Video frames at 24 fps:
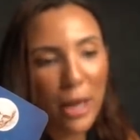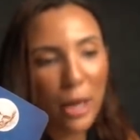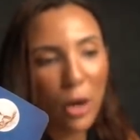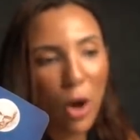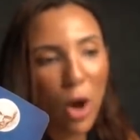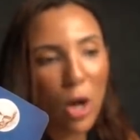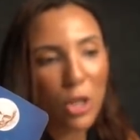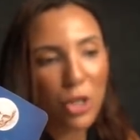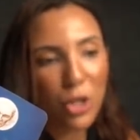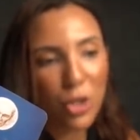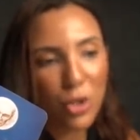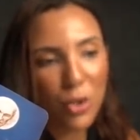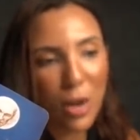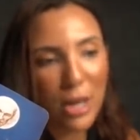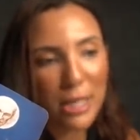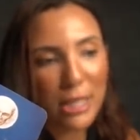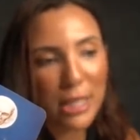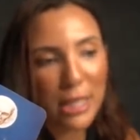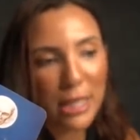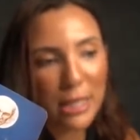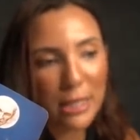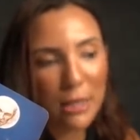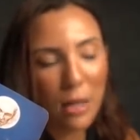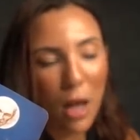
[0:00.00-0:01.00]
and cause
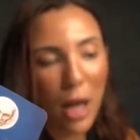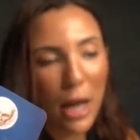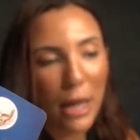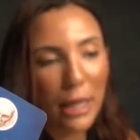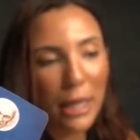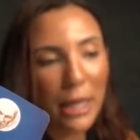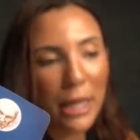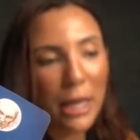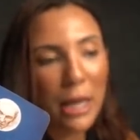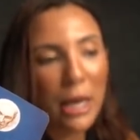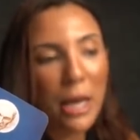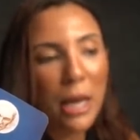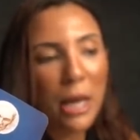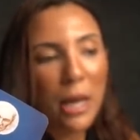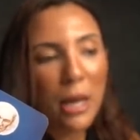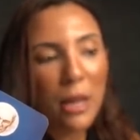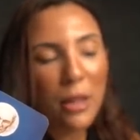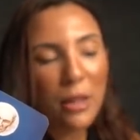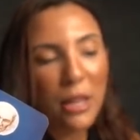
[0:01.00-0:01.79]
stress and anxiety,